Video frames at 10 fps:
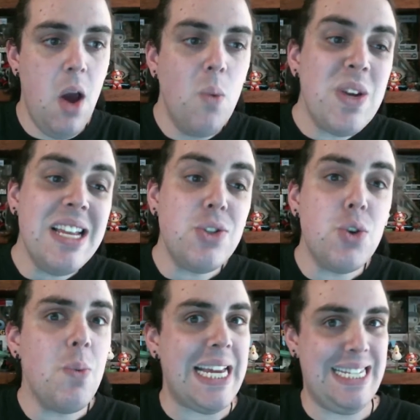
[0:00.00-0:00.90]
within two
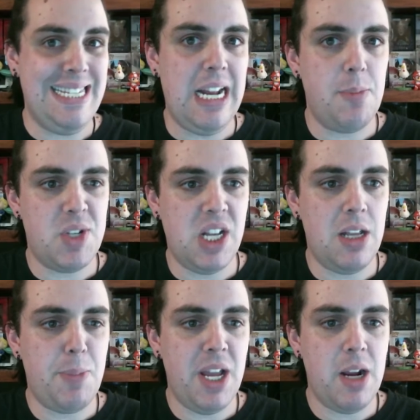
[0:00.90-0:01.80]
weeks, 90% of
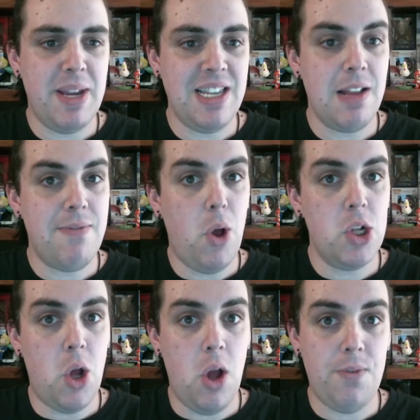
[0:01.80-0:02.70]
the player base had fallen
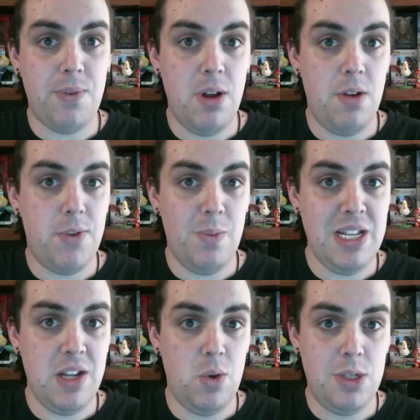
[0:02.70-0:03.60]
off uh, for the
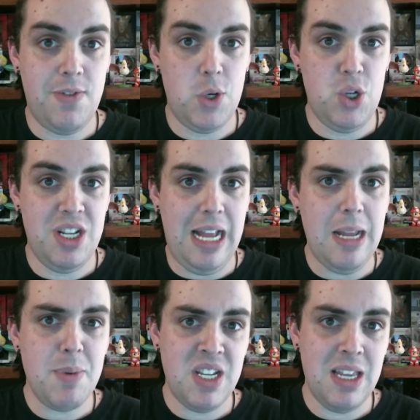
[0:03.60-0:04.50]
Windows version.
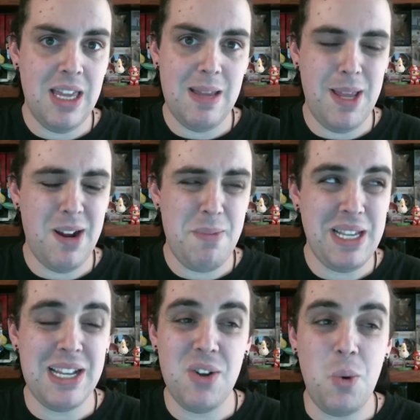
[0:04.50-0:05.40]
90% of the player base
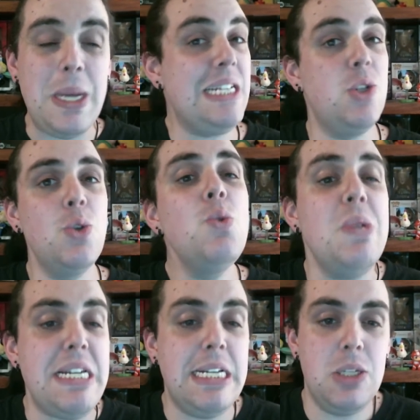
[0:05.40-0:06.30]
had quit in two
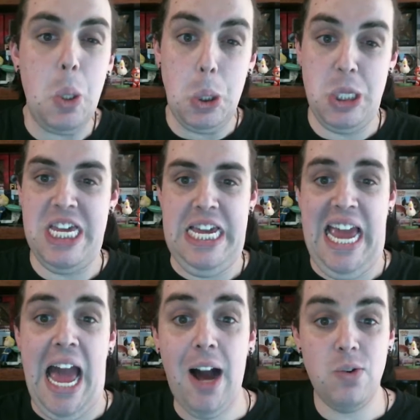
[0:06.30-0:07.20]
weeks. Holy
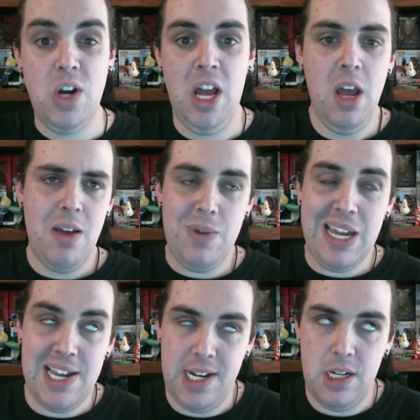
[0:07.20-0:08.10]
cow. And we
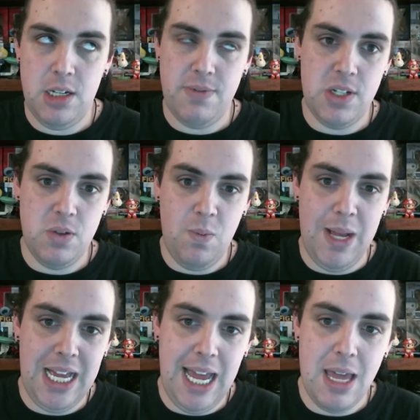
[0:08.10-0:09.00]
kind of know
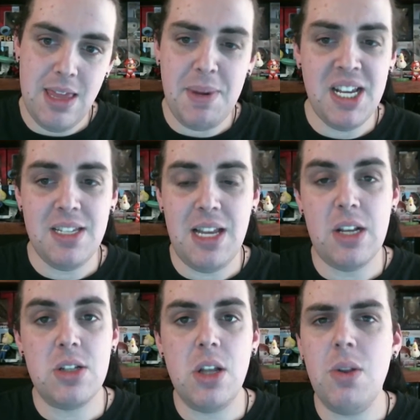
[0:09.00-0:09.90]
why. That being said,
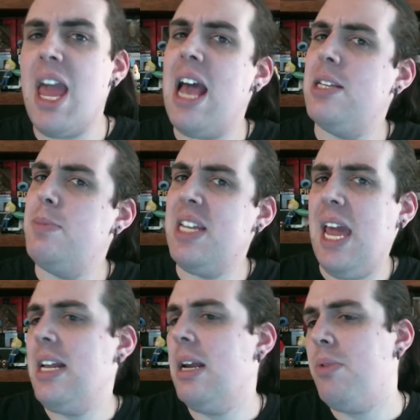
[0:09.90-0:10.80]
it slowly has been
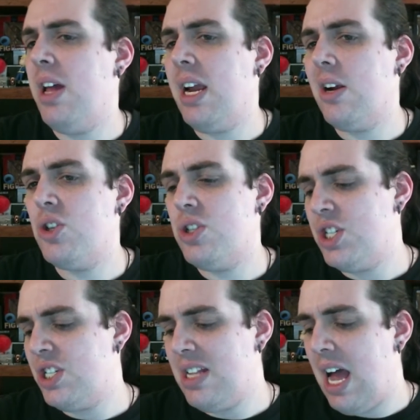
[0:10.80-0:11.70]
gaining players,
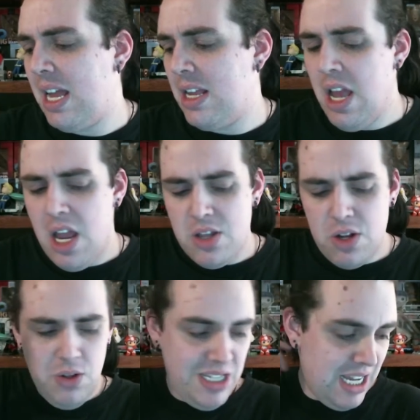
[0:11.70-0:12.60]
just not they're
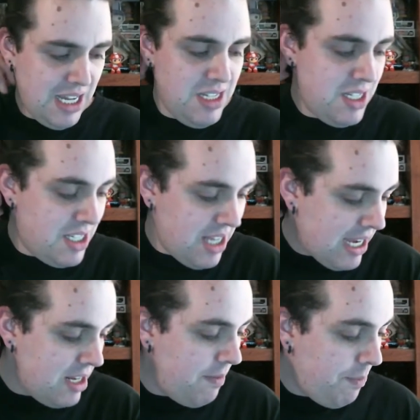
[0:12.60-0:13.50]
losing
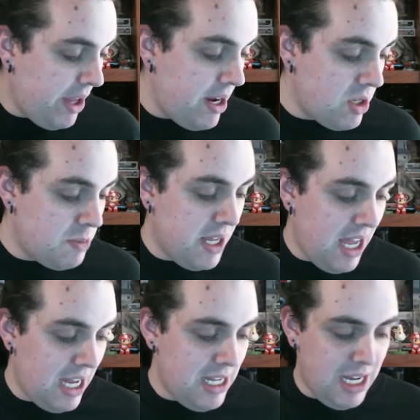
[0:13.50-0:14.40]
consecutive players, but
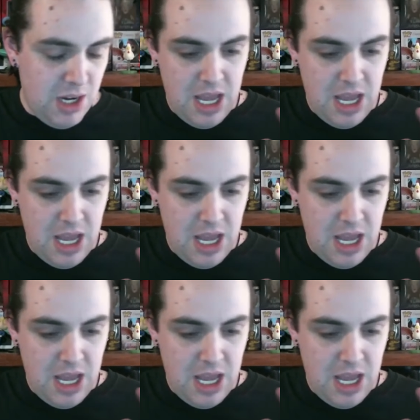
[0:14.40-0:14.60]
gaining